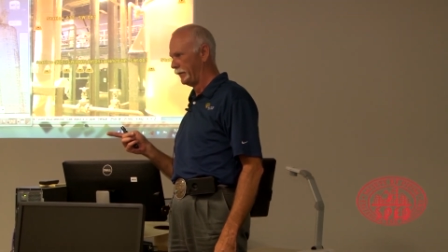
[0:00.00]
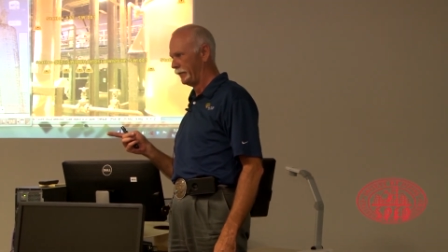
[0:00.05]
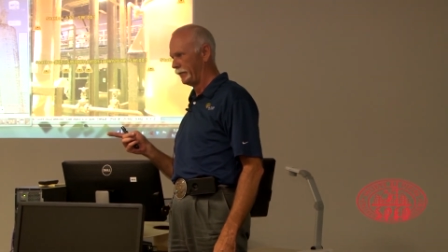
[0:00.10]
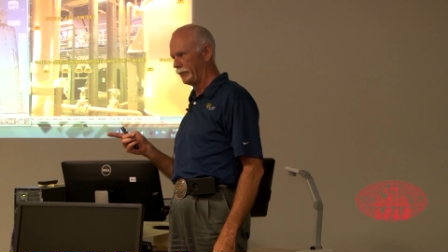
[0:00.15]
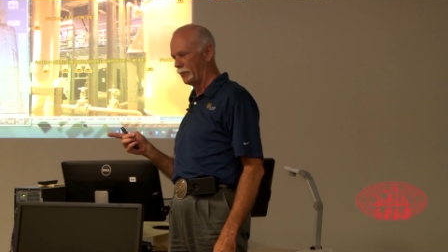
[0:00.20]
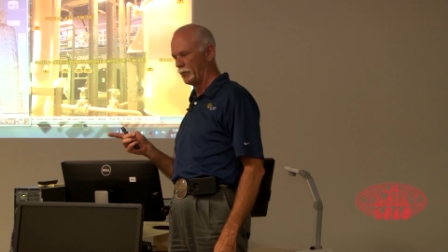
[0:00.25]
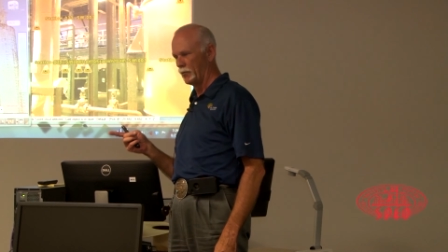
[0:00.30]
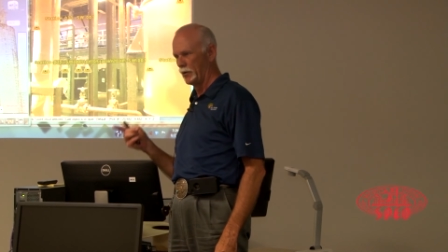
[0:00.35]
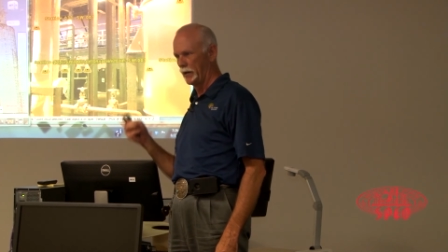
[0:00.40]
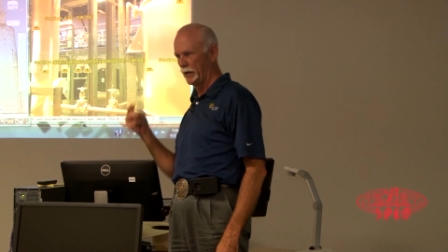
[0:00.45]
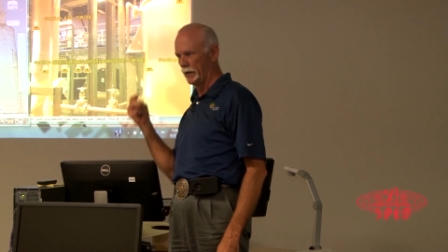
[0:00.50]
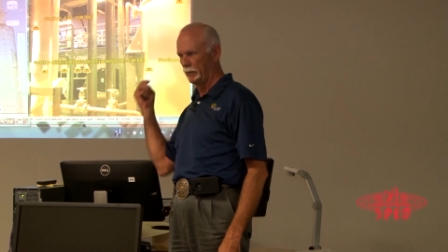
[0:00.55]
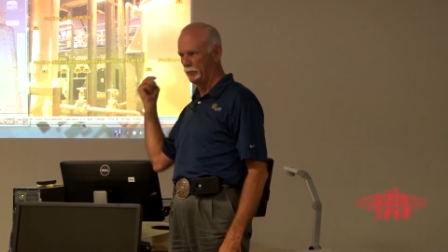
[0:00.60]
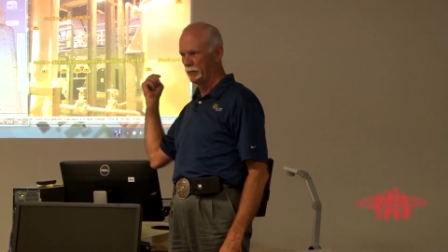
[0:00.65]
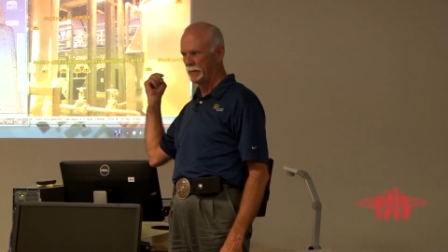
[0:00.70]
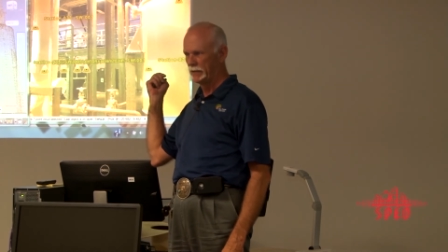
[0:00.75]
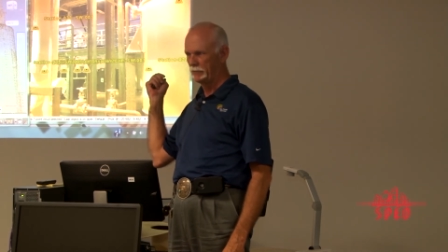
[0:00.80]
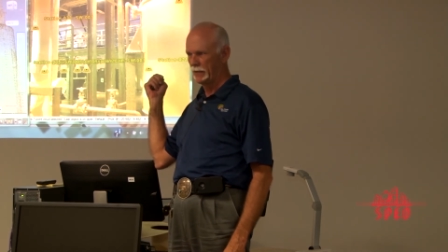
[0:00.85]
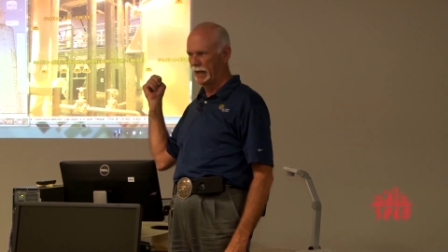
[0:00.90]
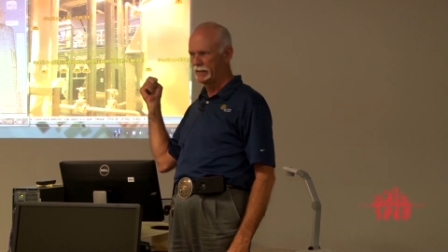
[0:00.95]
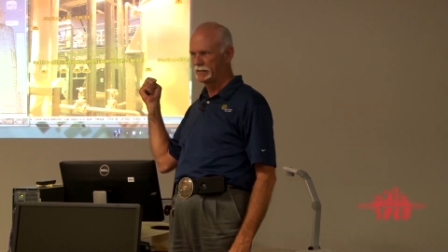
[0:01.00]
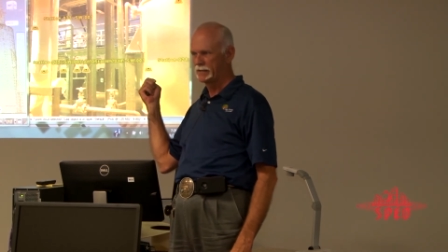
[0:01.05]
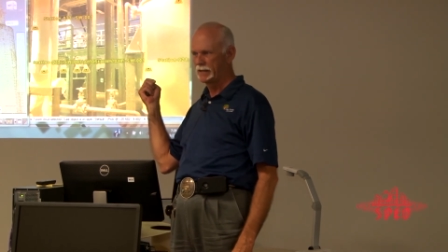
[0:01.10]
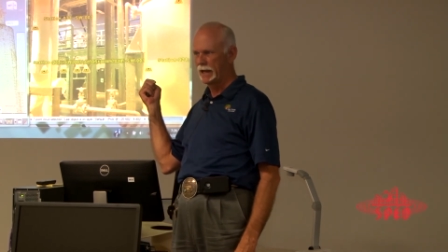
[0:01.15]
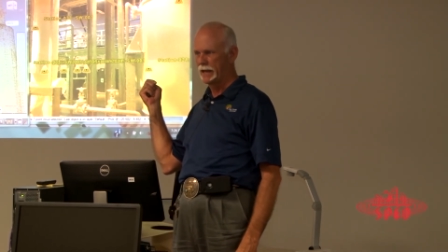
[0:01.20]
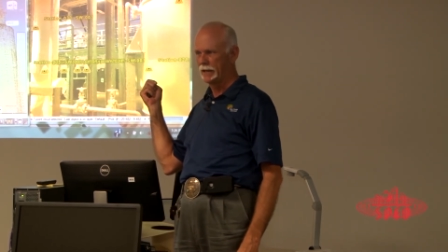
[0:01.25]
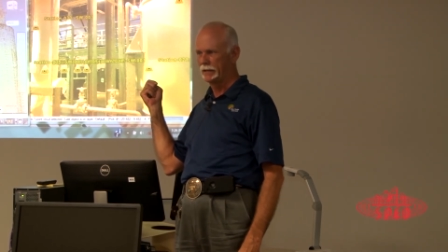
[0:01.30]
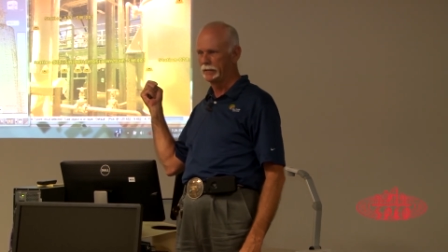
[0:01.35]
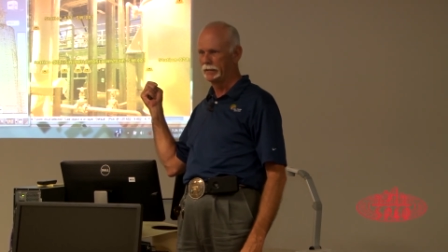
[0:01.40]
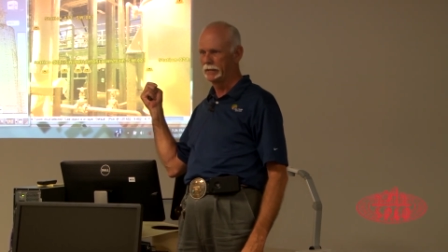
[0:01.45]
from where I
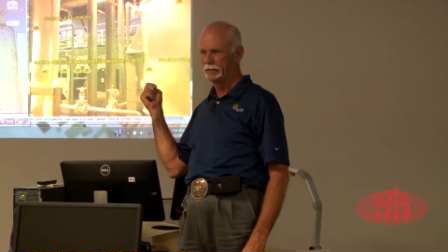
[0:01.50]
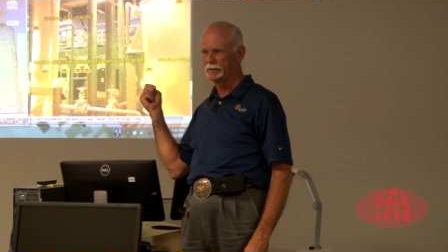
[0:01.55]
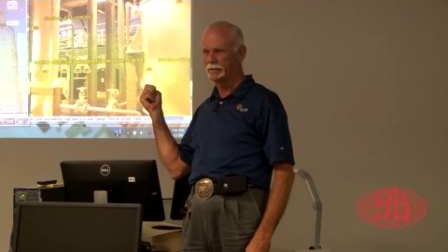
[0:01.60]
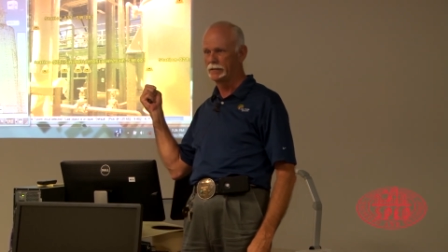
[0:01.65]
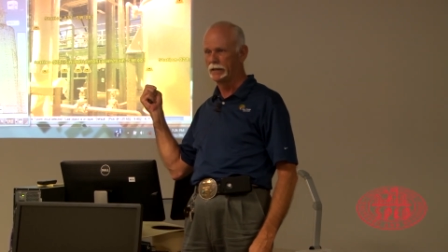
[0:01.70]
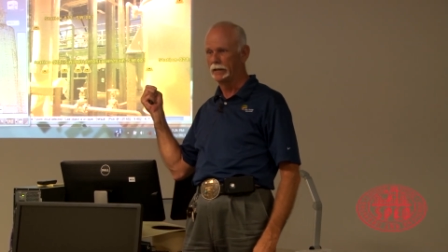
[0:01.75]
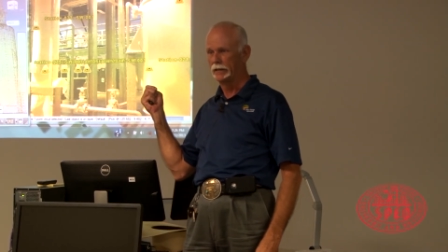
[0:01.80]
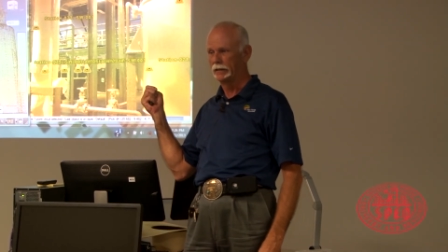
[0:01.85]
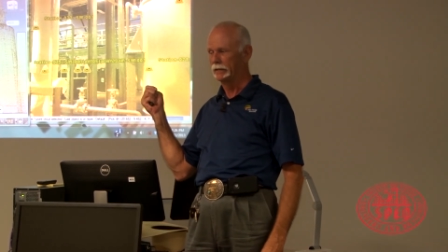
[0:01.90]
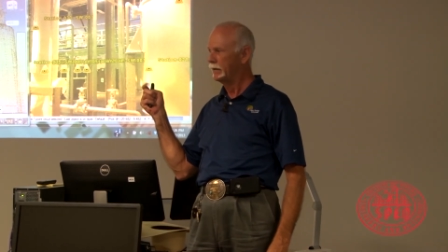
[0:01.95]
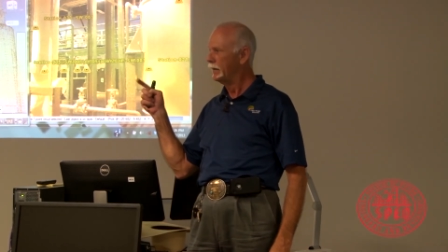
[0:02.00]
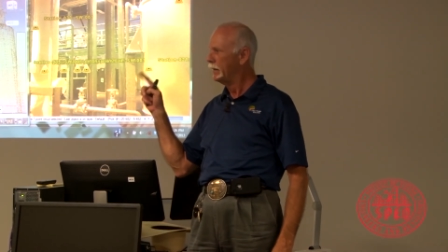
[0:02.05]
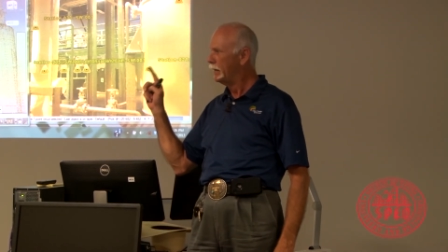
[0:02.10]
scanned this thing.